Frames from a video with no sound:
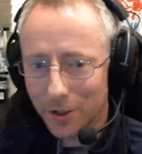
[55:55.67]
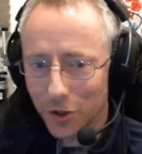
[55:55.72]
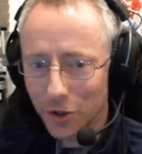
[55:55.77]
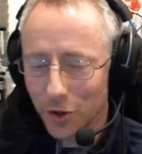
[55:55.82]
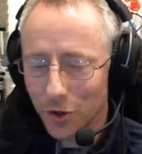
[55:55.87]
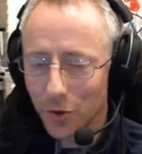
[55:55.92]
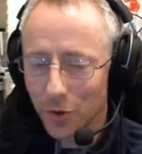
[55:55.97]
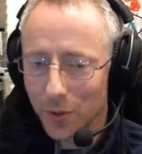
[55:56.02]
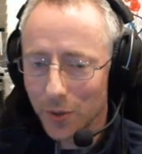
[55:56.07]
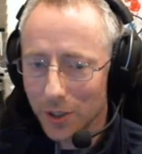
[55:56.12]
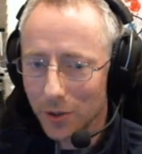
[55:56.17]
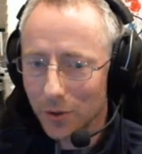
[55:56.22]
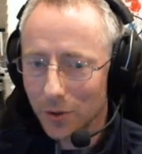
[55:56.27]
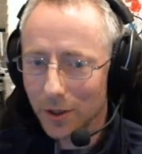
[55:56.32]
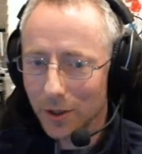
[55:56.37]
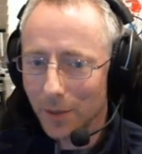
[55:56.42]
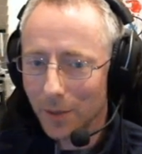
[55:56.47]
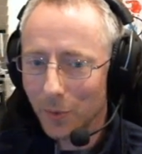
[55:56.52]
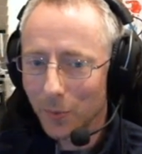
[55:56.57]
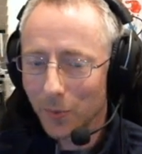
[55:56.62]
drew into a
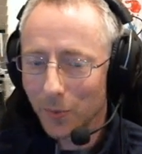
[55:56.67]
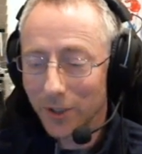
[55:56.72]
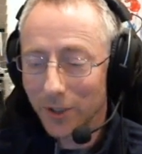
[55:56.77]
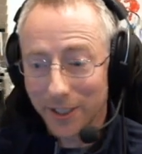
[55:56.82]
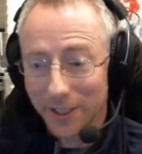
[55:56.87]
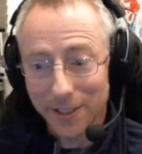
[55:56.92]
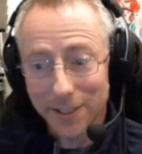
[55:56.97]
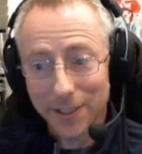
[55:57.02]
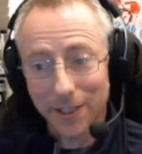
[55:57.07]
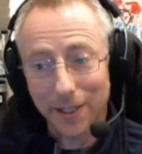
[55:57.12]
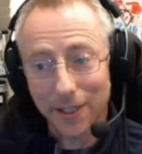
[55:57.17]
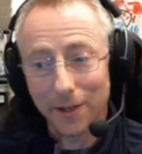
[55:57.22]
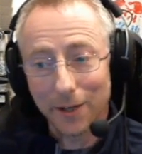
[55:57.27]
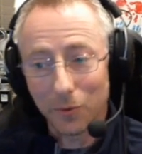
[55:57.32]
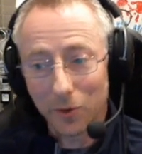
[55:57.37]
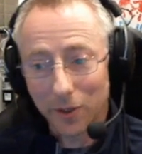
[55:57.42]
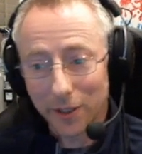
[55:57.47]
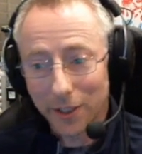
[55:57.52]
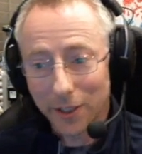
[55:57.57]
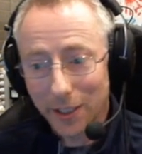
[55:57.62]
couple more discs and I
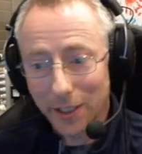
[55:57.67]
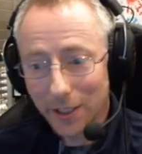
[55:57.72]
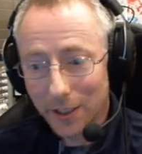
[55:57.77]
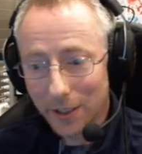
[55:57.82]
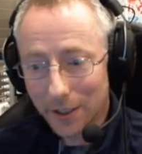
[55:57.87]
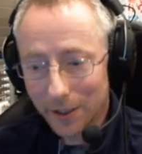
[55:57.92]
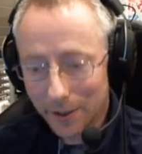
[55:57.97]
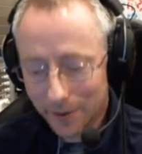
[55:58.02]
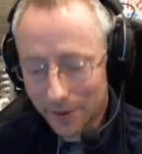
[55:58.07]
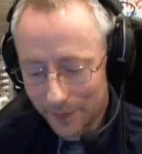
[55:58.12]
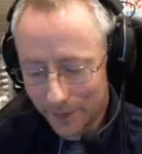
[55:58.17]
really needed it.